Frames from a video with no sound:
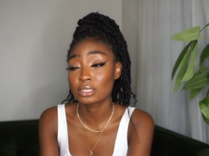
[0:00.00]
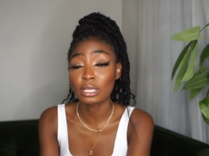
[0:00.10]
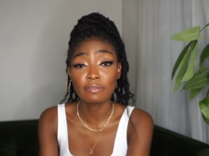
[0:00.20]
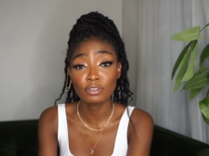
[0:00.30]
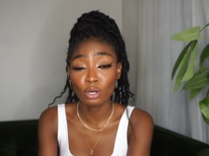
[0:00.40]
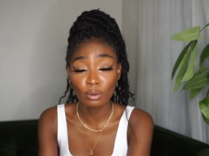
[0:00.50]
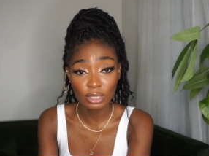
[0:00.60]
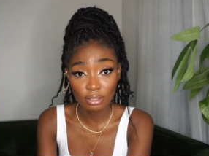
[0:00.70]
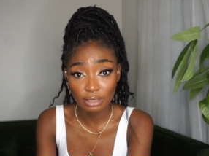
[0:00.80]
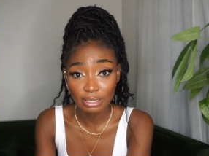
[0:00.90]
if you don't want
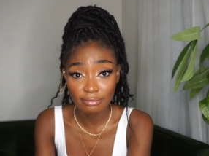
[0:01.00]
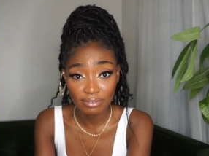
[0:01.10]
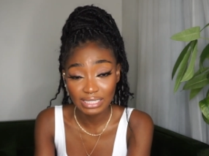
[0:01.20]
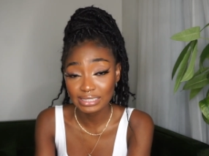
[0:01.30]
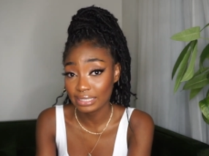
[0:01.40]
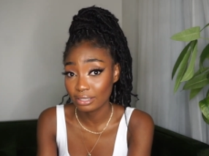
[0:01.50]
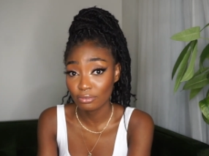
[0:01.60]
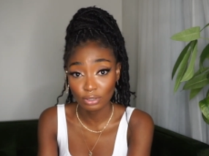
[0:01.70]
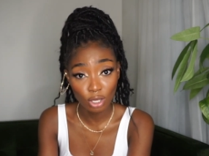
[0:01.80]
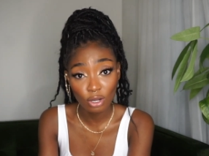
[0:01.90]
to invest in a
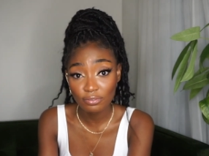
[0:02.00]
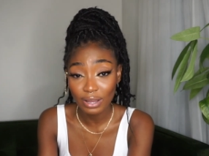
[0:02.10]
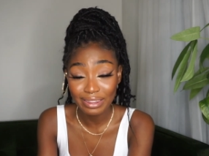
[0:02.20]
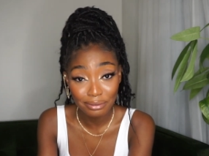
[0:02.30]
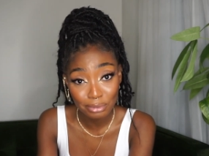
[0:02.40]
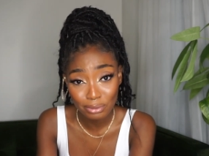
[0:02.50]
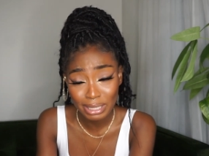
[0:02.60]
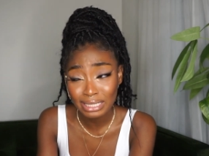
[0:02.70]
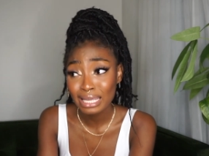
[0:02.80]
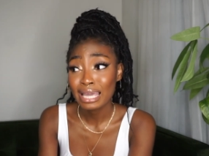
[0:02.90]
photographer at the
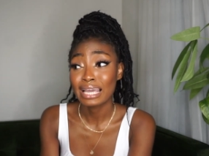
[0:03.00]
moment,